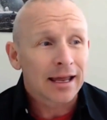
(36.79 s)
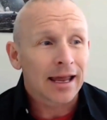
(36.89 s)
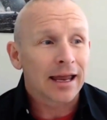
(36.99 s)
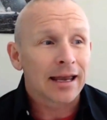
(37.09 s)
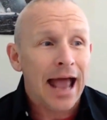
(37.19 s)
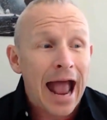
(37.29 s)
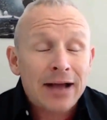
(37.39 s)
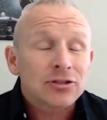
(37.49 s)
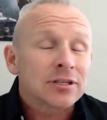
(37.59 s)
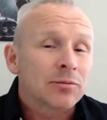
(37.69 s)
and
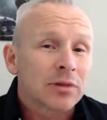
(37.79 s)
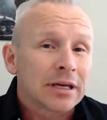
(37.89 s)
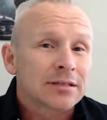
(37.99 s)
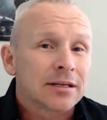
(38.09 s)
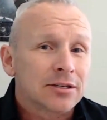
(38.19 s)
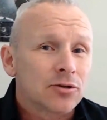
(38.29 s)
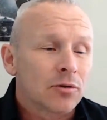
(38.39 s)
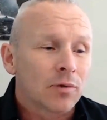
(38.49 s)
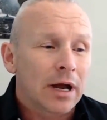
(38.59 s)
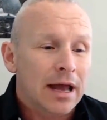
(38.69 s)
actually some things that he's
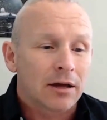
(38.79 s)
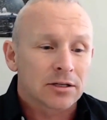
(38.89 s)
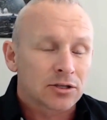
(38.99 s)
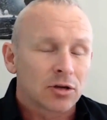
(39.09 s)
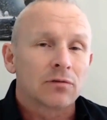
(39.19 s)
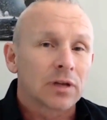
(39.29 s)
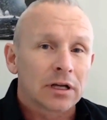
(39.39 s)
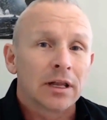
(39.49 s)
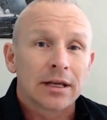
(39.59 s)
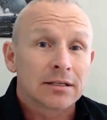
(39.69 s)
doing right now to serve
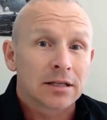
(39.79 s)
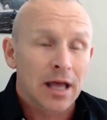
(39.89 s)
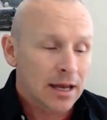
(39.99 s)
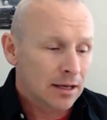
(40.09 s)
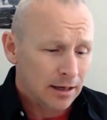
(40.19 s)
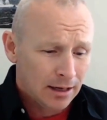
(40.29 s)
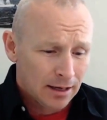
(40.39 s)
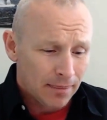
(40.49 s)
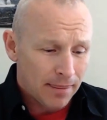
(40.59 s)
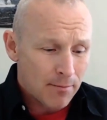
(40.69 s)
his client
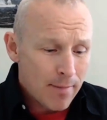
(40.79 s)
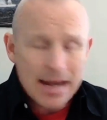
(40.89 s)
that